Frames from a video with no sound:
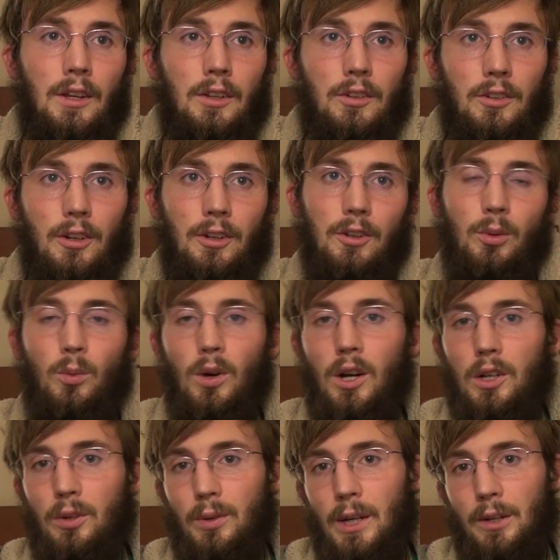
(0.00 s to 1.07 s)
started to
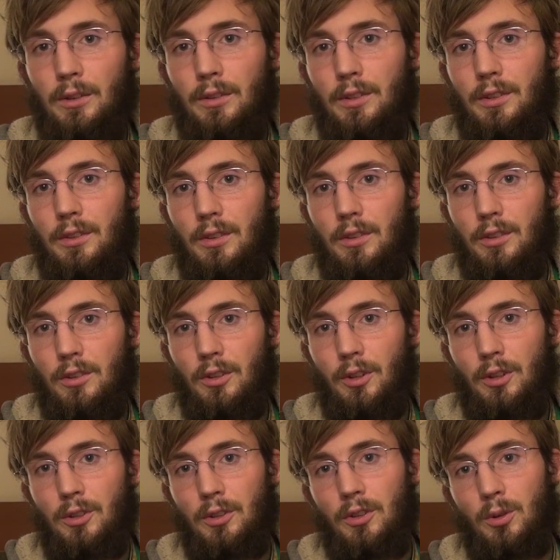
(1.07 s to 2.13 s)
walk around the
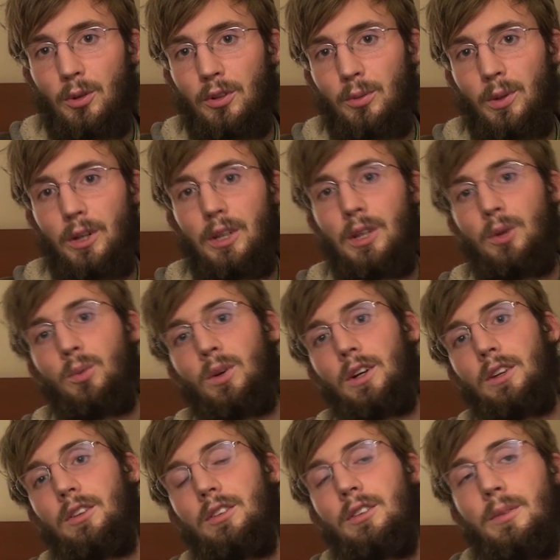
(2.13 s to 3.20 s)
circle towards where he
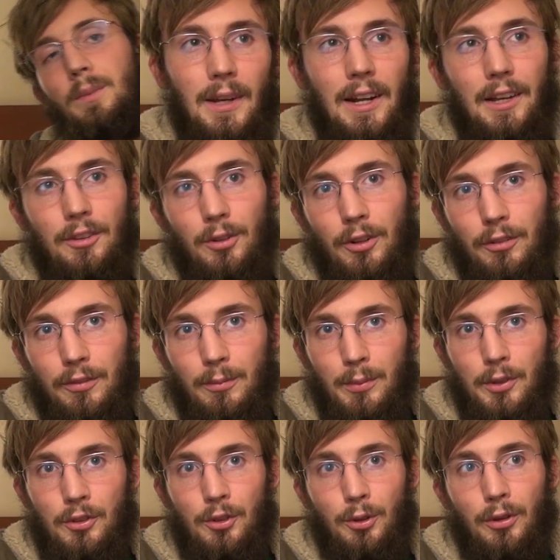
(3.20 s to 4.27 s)
was, and I sort of
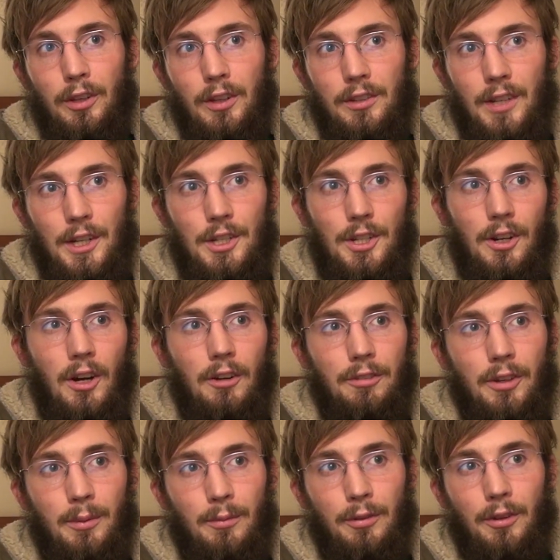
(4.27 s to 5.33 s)
drew the attention
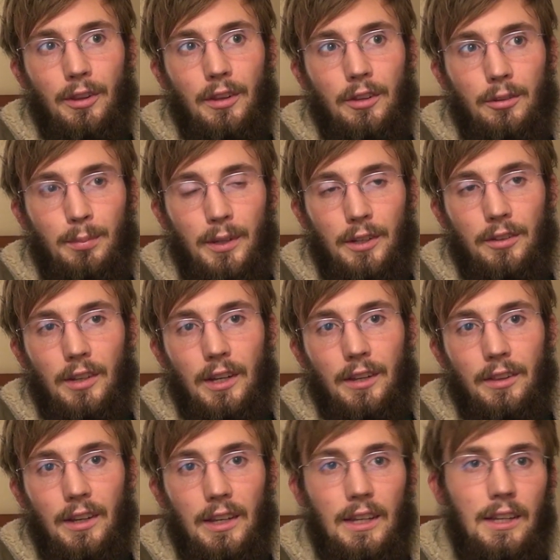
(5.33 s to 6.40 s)
off him for the split
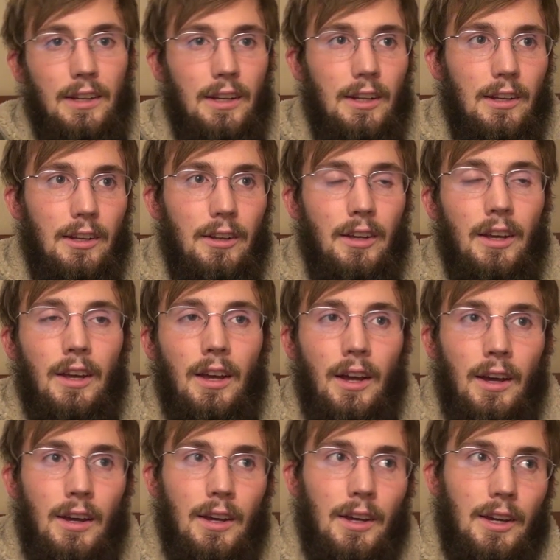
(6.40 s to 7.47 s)
second that he needed
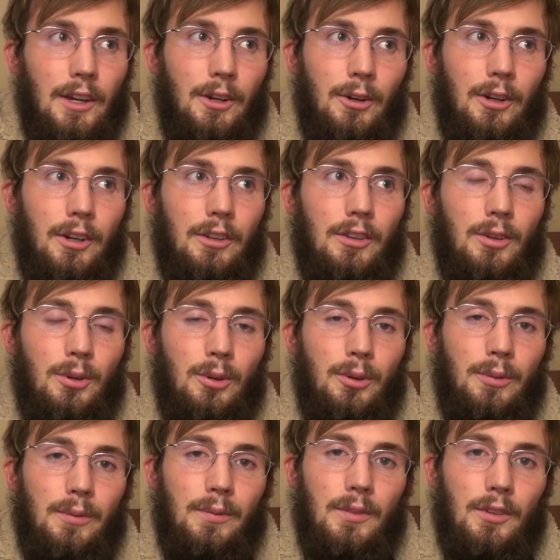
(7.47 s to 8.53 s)
in order
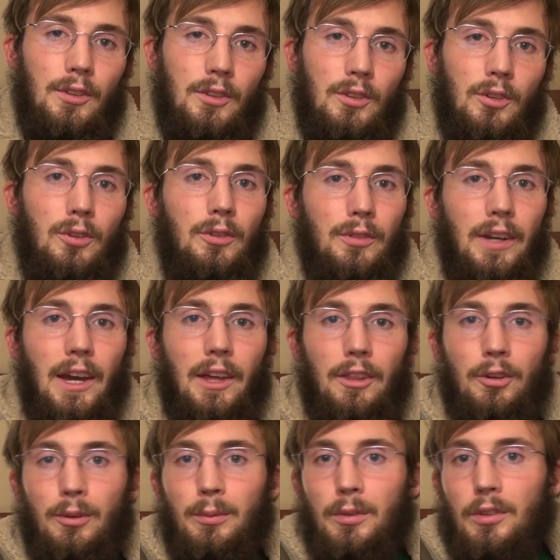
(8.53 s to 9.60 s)
to sort of
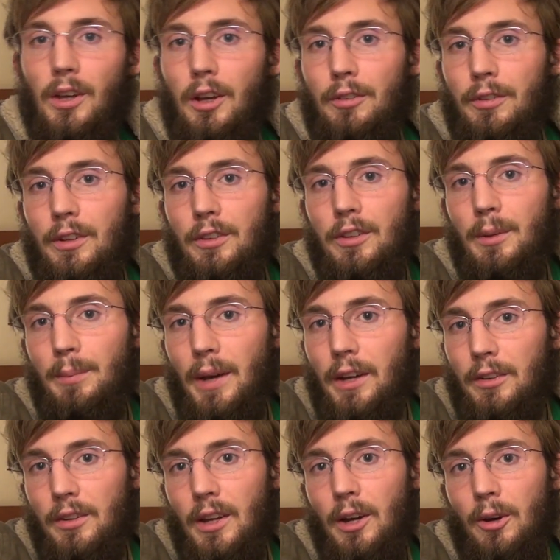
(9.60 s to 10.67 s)
gather himself and sit
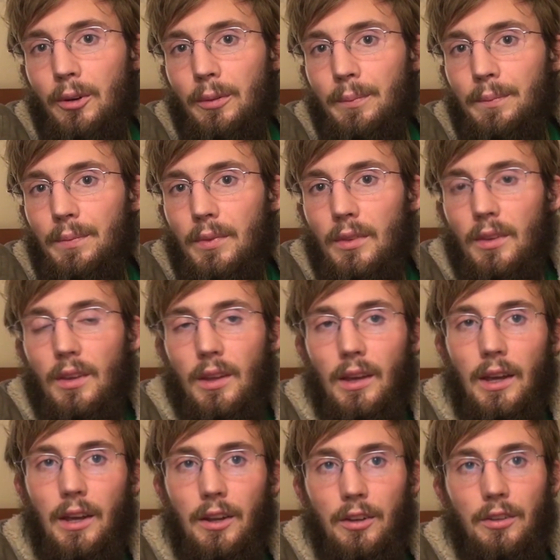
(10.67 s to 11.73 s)
back down.
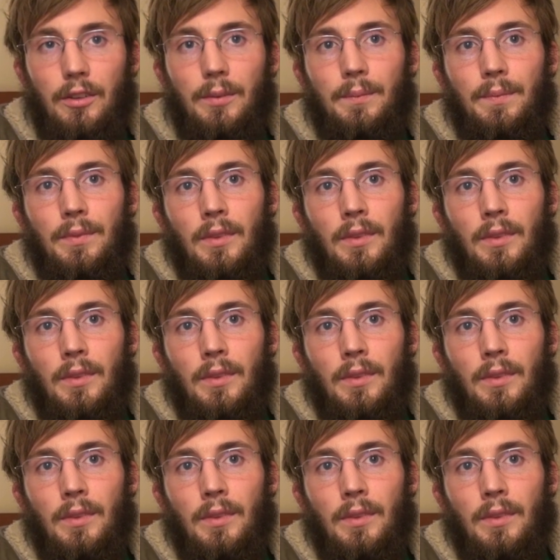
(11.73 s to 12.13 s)
And